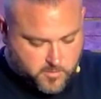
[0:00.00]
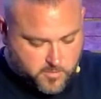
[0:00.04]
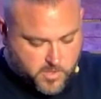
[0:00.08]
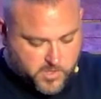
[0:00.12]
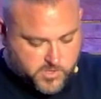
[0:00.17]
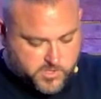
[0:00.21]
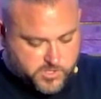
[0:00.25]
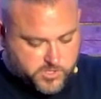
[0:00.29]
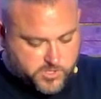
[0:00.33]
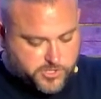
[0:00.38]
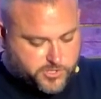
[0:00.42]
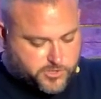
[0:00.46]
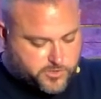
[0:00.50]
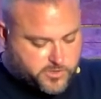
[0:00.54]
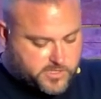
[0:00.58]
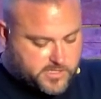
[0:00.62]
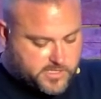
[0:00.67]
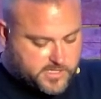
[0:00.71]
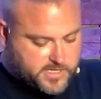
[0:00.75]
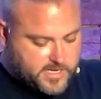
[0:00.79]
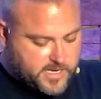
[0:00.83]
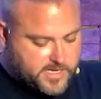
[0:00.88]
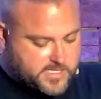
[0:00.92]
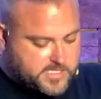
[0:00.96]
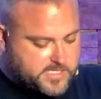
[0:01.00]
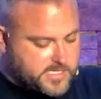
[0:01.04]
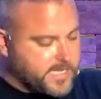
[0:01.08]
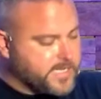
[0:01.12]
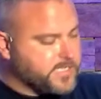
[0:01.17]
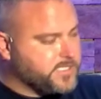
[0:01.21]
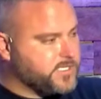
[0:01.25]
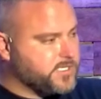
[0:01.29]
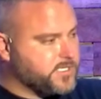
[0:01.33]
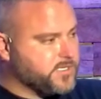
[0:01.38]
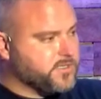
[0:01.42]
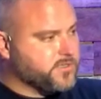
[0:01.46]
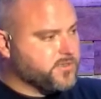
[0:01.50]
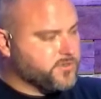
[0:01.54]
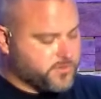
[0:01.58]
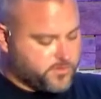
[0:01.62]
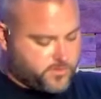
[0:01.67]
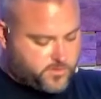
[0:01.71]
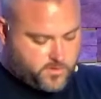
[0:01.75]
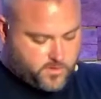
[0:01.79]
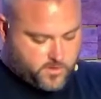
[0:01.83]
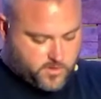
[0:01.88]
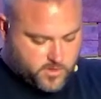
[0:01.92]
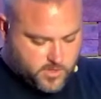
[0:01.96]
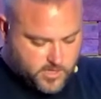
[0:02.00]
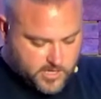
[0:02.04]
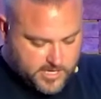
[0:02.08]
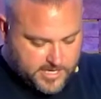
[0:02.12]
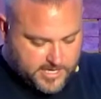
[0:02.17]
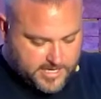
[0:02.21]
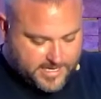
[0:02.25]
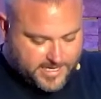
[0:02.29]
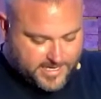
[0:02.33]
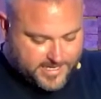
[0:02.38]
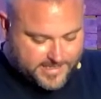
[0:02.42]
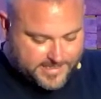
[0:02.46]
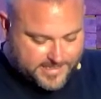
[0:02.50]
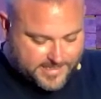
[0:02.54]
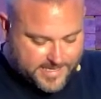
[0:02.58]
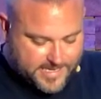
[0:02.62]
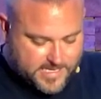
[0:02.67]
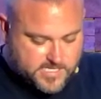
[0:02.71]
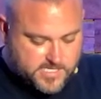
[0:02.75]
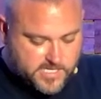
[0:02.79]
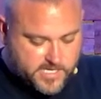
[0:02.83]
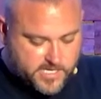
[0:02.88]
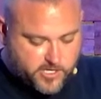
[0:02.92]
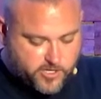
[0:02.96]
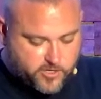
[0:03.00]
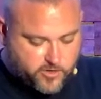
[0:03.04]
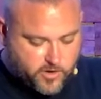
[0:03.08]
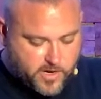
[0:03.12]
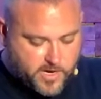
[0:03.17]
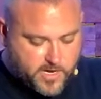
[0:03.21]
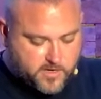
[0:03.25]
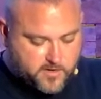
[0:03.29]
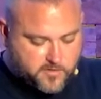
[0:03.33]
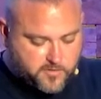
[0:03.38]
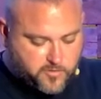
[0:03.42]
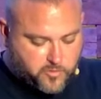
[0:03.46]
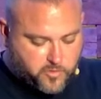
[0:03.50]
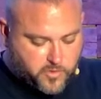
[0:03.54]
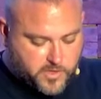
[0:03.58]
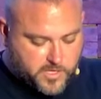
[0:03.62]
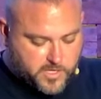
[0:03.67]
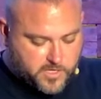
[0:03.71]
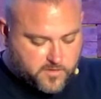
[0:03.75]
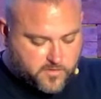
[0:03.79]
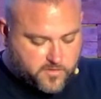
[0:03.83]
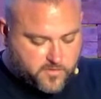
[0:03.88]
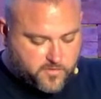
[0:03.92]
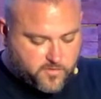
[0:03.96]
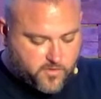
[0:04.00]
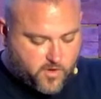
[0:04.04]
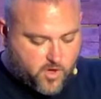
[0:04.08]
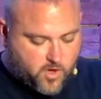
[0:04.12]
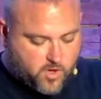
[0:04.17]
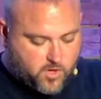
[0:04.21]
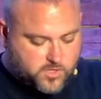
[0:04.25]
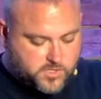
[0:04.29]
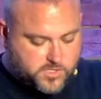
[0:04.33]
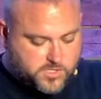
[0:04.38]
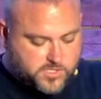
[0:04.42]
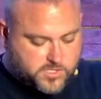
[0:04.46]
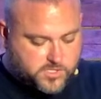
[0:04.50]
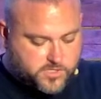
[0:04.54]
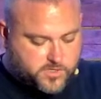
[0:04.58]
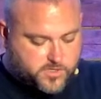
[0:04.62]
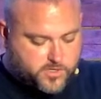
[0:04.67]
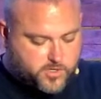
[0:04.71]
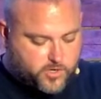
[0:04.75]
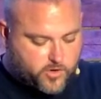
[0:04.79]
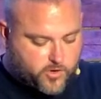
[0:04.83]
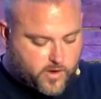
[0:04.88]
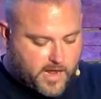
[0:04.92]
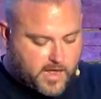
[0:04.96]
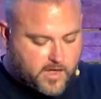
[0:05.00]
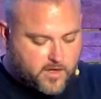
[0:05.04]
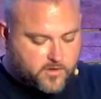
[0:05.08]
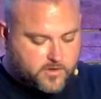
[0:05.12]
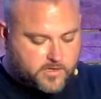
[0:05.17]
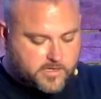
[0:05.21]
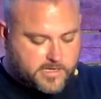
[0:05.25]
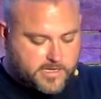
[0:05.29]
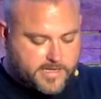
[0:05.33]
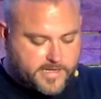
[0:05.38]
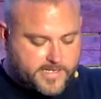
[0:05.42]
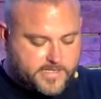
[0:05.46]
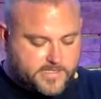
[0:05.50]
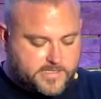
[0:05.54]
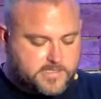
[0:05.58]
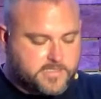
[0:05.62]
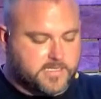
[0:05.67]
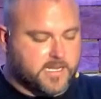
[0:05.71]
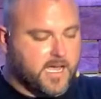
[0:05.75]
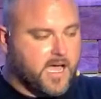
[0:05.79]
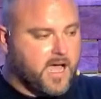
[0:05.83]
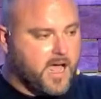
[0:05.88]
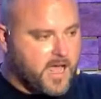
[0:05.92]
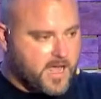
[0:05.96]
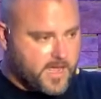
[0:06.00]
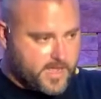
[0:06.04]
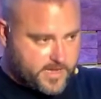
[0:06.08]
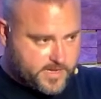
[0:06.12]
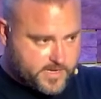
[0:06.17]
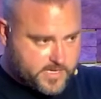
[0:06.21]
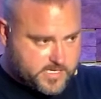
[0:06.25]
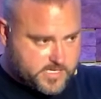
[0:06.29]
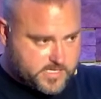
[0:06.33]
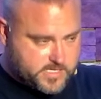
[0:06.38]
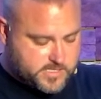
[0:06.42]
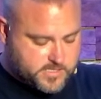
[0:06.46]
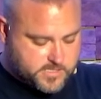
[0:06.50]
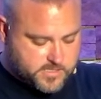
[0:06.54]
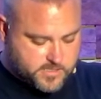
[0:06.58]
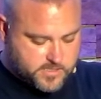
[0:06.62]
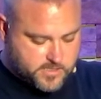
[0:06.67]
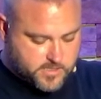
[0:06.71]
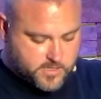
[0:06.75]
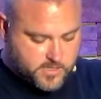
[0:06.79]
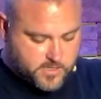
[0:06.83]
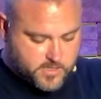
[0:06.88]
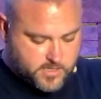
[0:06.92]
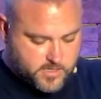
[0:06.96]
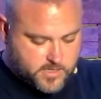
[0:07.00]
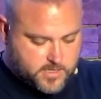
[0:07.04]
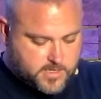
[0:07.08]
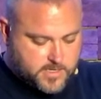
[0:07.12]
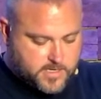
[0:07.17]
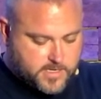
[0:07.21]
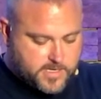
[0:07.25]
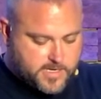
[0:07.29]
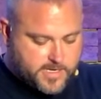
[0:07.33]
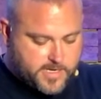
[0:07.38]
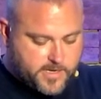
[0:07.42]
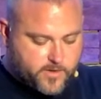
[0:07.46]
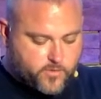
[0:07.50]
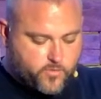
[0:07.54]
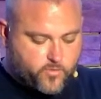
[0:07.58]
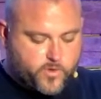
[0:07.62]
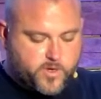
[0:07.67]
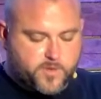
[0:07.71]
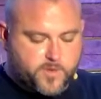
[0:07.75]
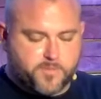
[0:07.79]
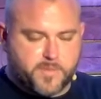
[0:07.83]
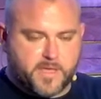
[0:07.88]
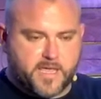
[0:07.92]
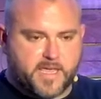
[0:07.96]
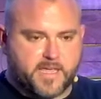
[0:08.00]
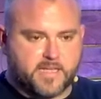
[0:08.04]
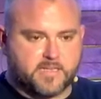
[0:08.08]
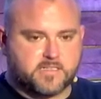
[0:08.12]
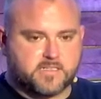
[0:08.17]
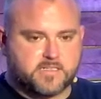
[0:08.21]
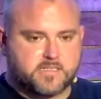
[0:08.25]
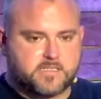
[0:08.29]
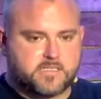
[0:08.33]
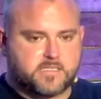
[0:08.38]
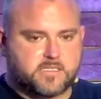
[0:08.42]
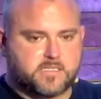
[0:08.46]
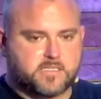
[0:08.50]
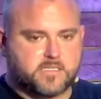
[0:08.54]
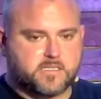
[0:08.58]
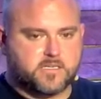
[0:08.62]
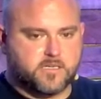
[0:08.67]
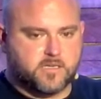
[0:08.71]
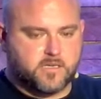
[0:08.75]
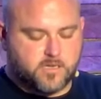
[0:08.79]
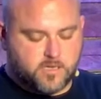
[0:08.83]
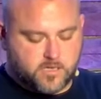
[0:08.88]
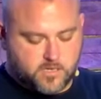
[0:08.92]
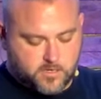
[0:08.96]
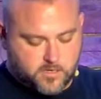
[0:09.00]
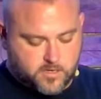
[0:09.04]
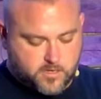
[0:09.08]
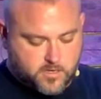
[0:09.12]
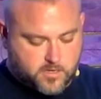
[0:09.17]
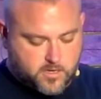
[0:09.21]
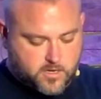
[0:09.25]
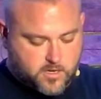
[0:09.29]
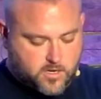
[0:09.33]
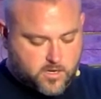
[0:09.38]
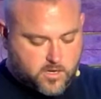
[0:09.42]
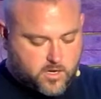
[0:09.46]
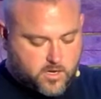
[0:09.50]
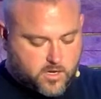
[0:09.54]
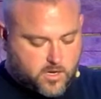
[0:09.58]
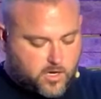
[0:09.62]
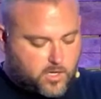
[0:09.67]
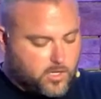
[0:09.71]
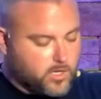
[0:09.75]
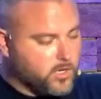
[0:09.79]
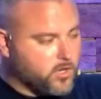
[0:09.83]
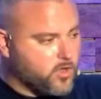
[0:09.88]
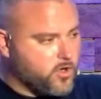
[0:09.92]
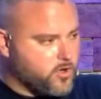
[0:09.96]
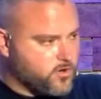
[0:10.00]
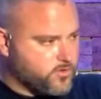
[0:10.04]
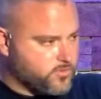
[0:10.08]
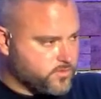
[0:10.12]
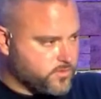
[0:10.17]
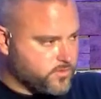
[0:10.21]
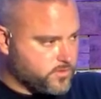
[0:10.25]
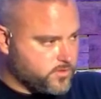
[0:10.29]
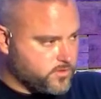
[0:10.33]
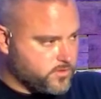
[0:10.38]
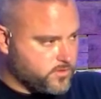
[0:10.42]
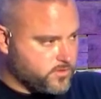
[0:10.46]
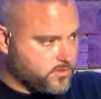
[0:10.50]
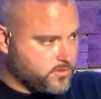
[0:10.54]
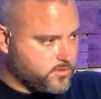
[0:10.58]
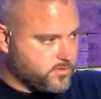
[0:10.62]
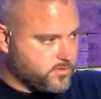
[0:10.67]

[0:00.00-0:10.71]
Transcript: Most assuredly, I say to you, unless a grain of wheat falls to the ground and dies, it remains alone.